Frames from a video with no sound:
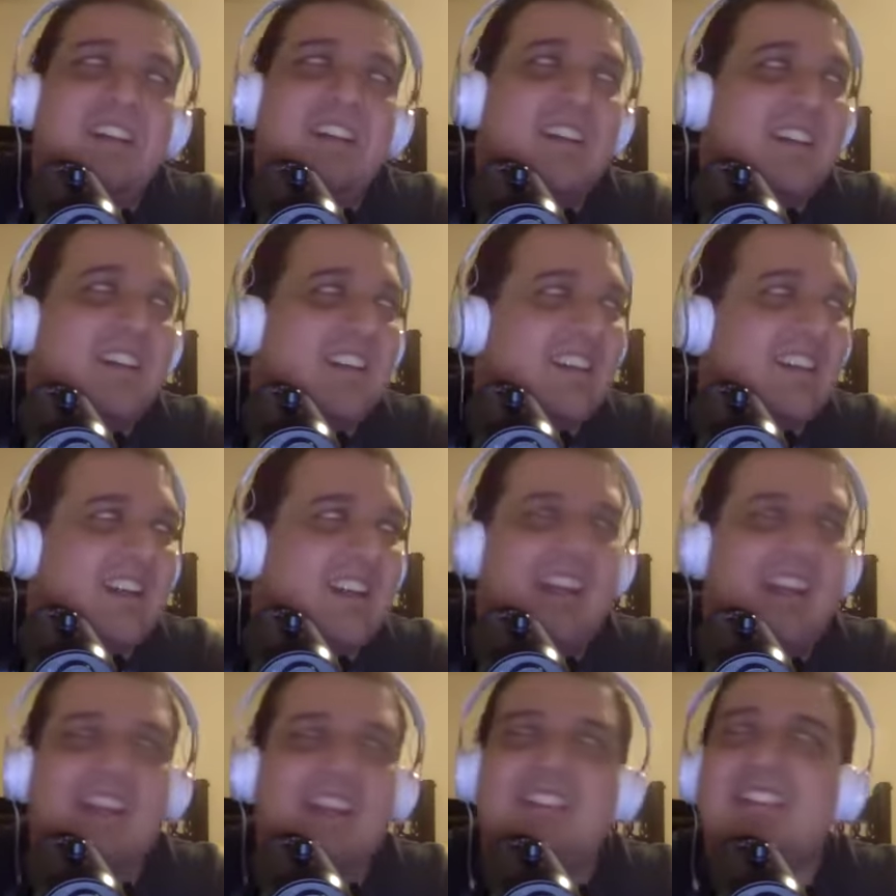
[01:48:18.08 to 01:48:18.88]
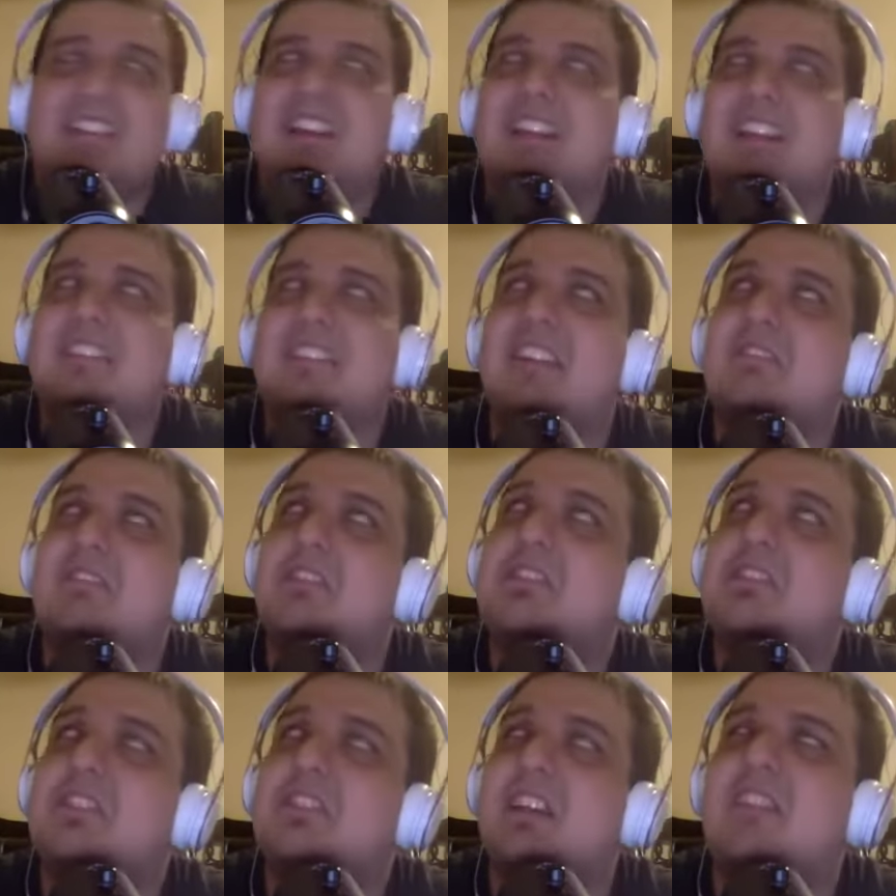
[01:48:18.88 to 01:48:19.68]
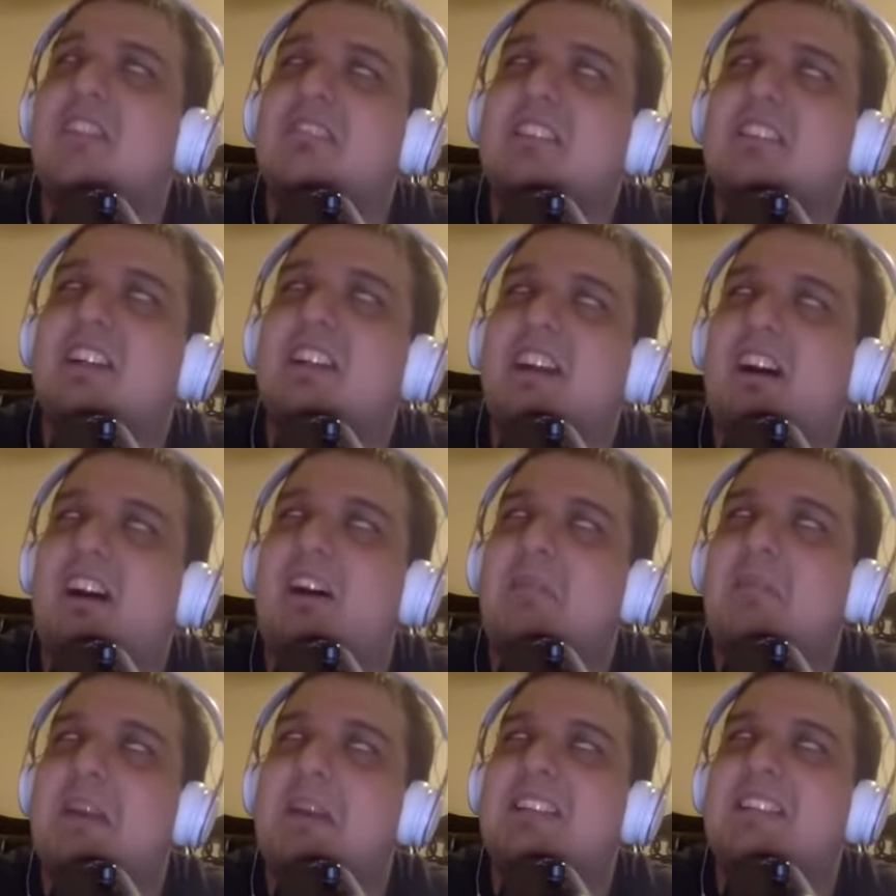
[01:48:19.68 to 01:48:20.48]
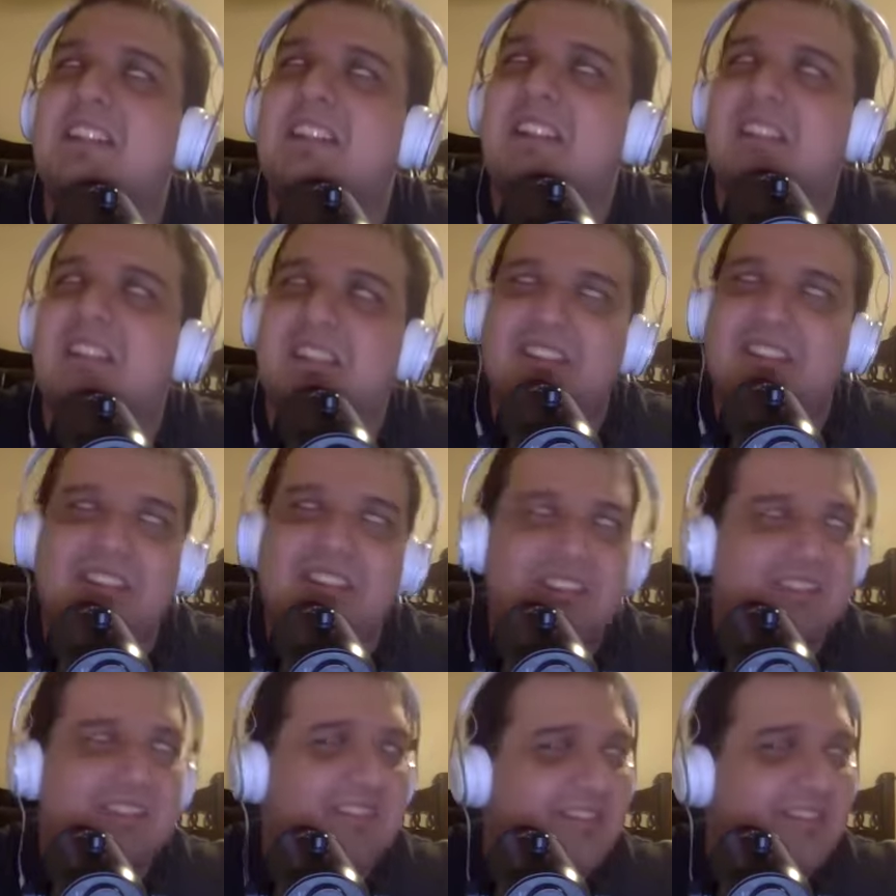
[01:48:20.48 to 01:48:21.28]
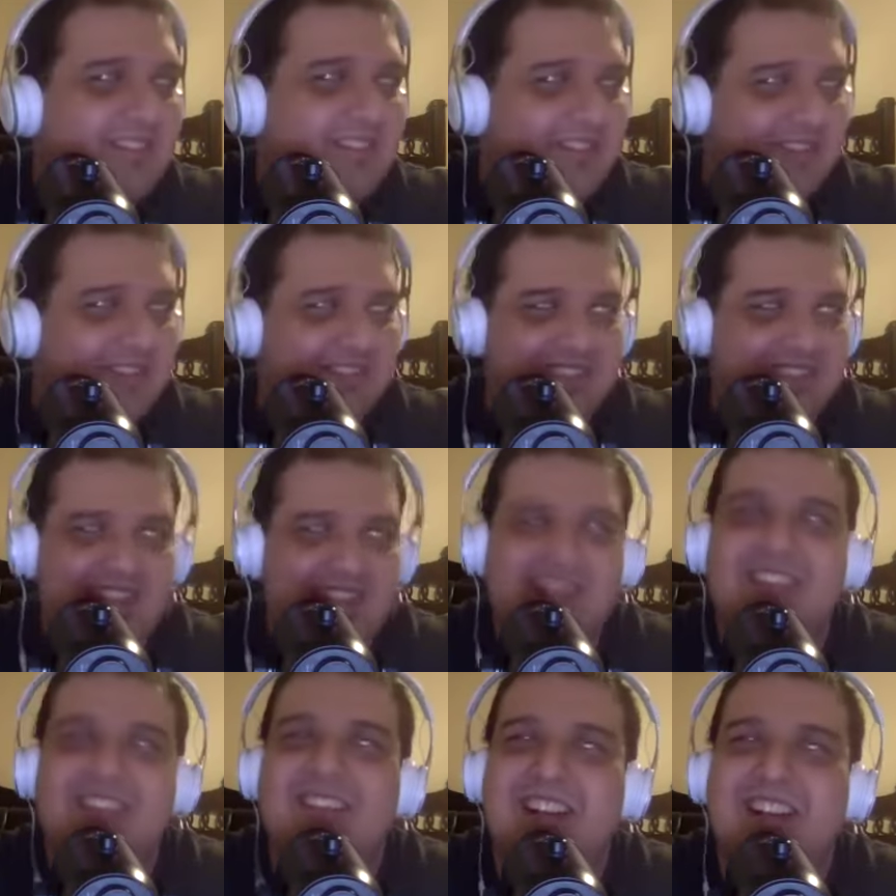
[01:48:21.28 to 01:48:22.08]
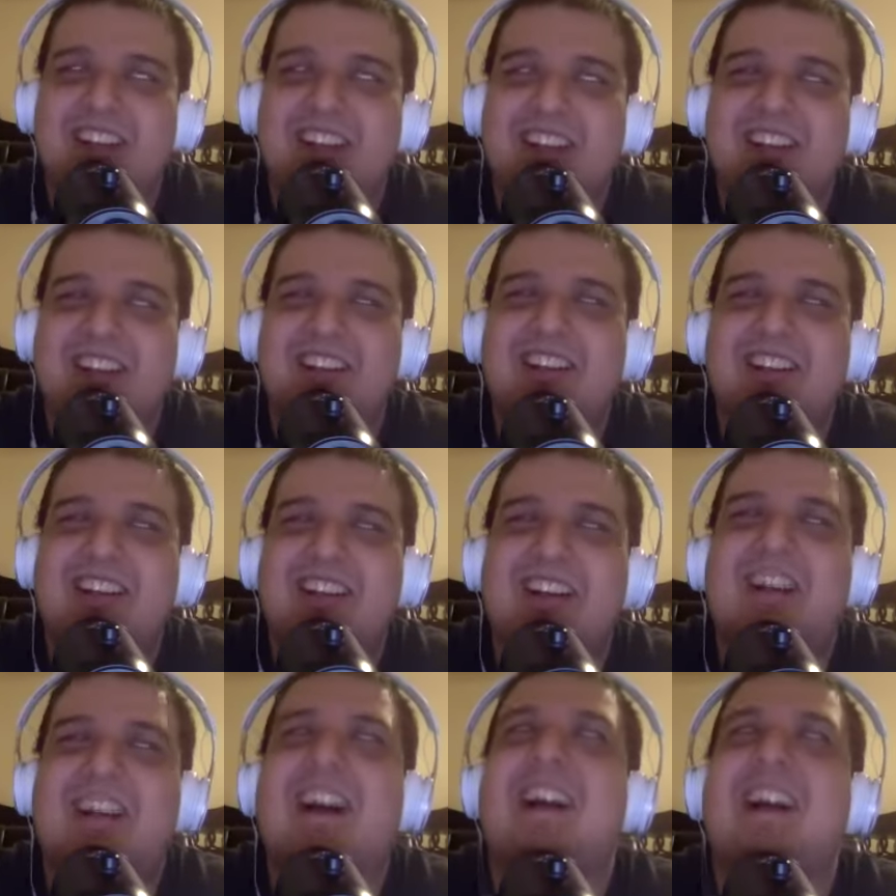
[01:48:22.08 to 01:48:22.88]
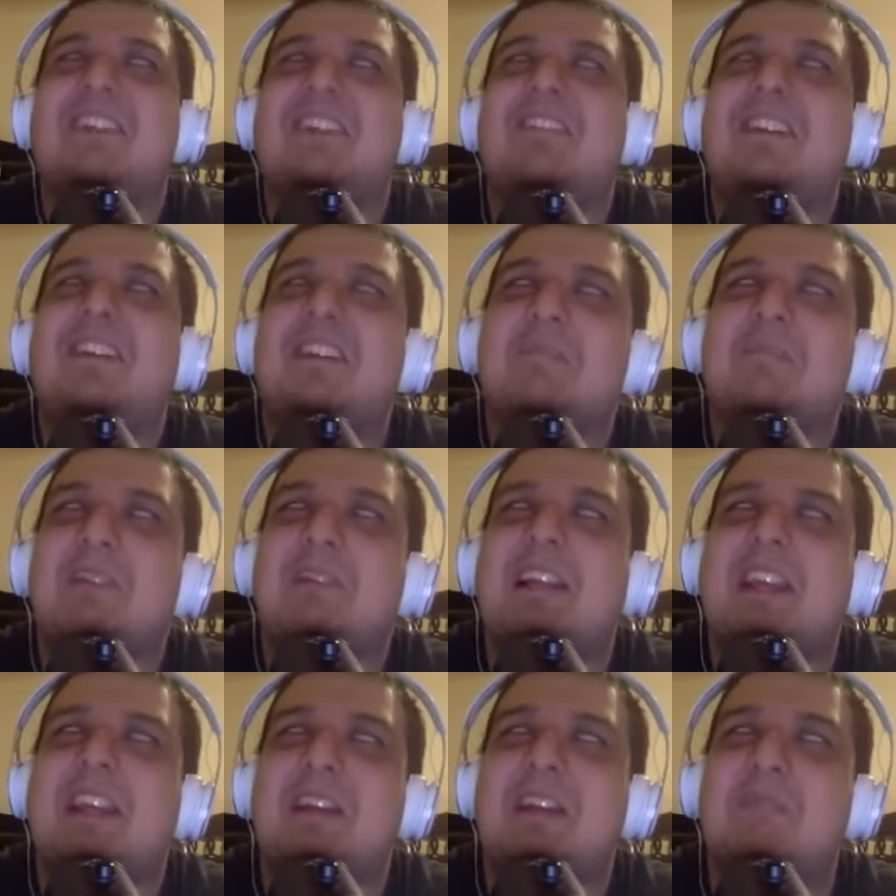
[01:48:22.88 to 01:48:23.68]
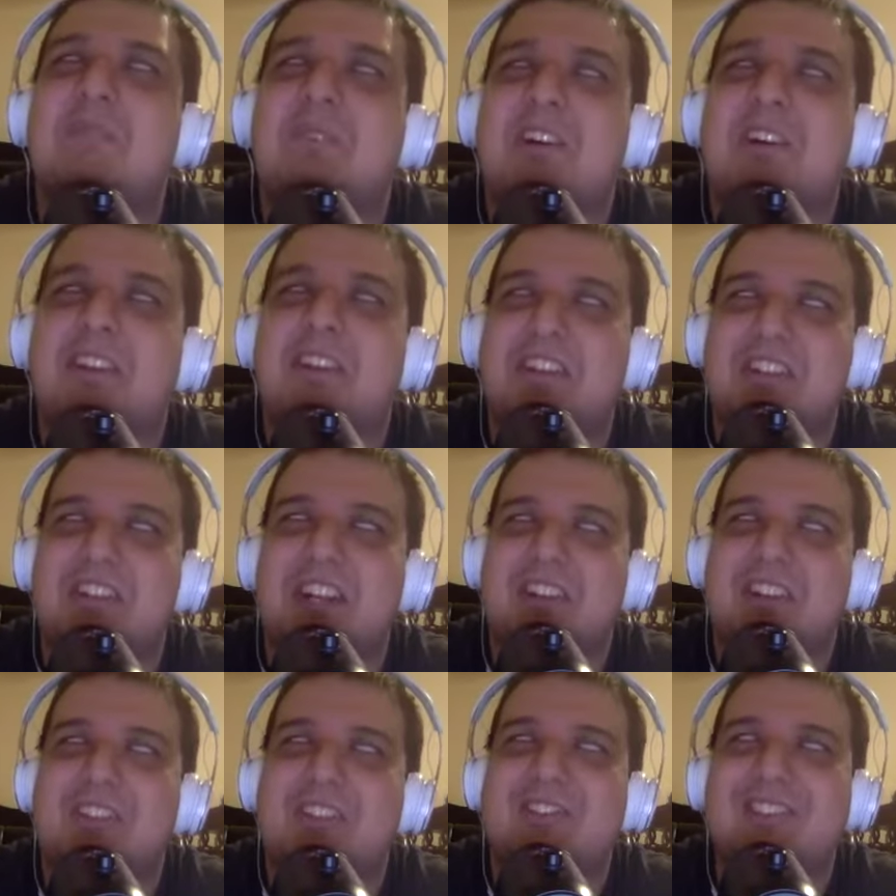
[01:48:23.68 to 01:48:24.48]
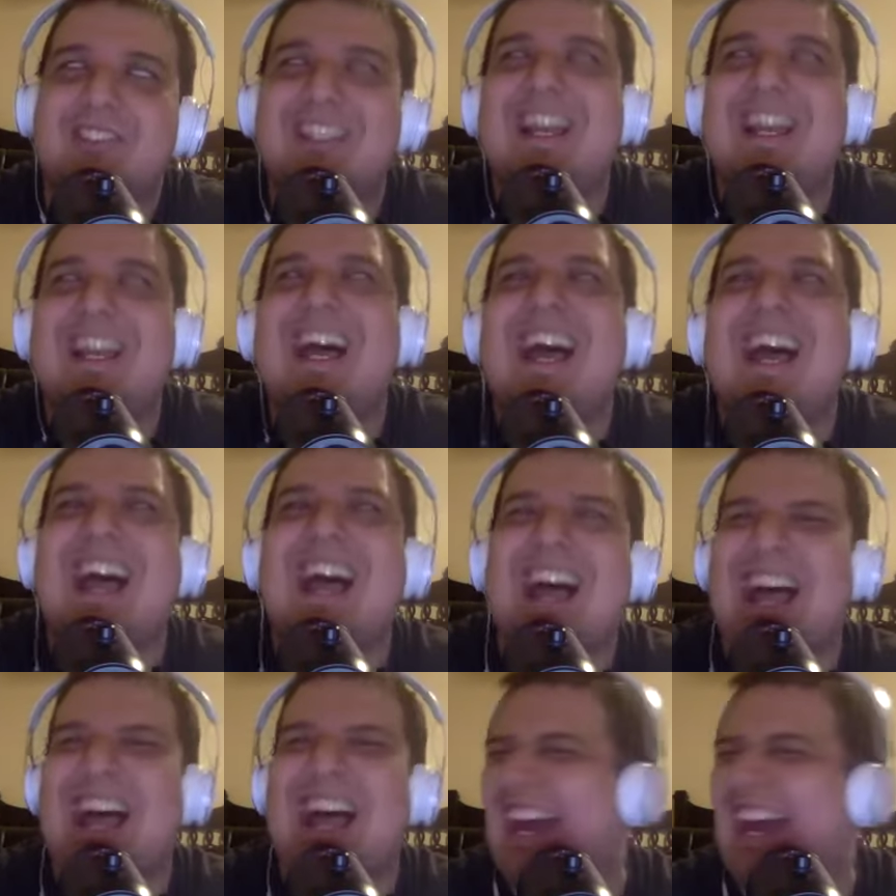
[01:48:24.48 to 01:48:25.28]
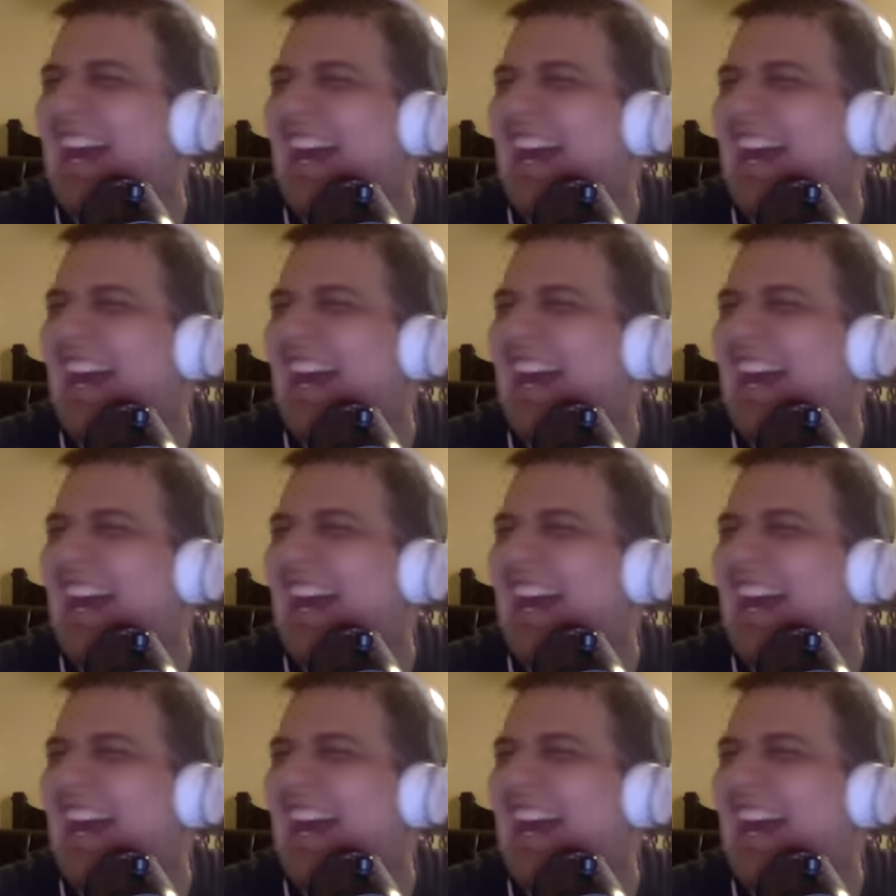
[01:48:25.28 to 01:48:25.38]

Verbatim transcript: It's it's it was it was amazing. Anyway, I, I don't want to humiliate you more on your channel. You know what?